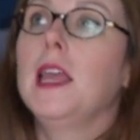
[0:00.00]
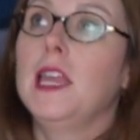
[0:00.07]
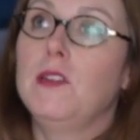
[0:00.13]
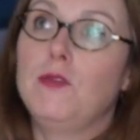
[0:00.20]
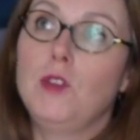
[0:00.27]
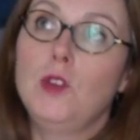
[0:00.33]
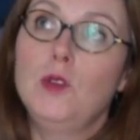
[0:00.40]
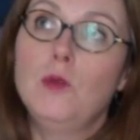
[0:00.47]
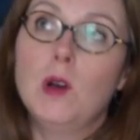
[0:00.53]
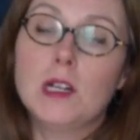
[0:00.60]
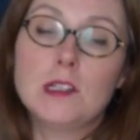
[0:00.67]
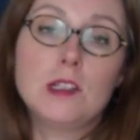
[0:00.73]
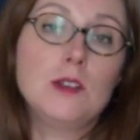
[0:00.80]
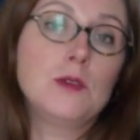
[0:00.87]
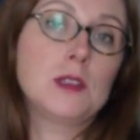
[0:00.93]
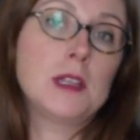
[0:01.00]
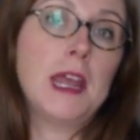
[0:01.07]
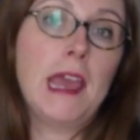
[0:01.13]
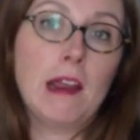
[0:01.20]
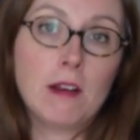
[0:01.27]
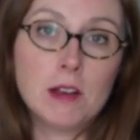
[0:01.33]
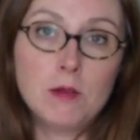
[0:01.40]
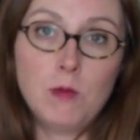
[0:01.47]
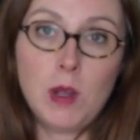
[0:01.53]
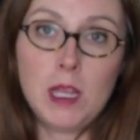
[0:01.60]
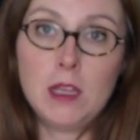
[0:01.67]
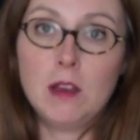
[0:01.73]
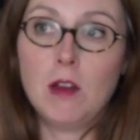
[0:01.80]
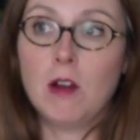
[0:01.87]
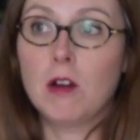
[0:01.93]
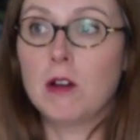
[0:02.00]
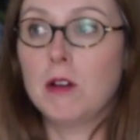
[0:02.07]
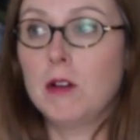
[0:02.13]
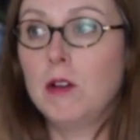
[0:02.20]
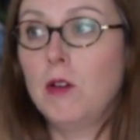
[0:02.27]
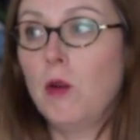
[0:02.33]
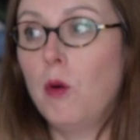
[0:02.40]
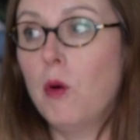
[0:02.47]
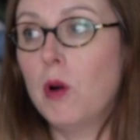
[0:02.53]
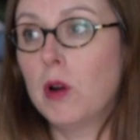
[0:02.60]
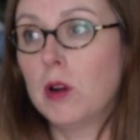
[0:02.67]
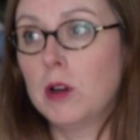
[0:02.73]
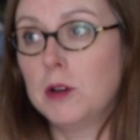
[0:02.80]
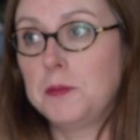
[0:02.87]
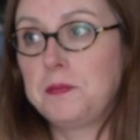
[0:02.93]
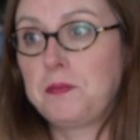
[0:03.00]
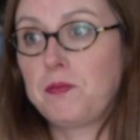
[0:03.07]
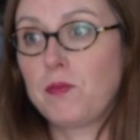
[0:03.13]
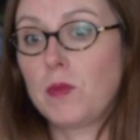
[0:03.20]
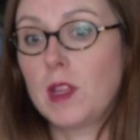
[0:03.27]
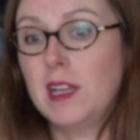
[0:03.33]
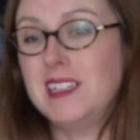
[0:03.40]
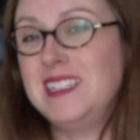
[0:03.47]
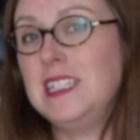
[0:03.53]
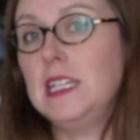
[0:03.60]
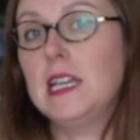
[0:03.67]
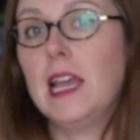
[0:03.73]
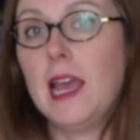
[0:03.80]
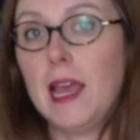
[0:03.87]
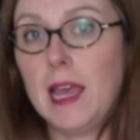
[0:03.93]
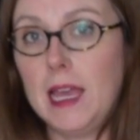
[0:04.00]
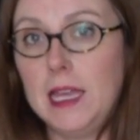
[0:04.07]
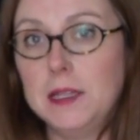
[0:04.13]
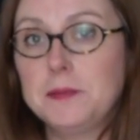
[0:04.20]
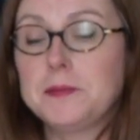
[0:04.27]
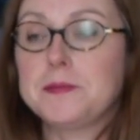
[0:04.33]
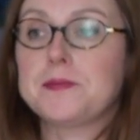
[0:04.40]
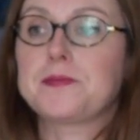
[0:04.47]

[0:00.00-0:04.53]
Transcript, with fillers: If you want to use an Aran weight yarn or a DK,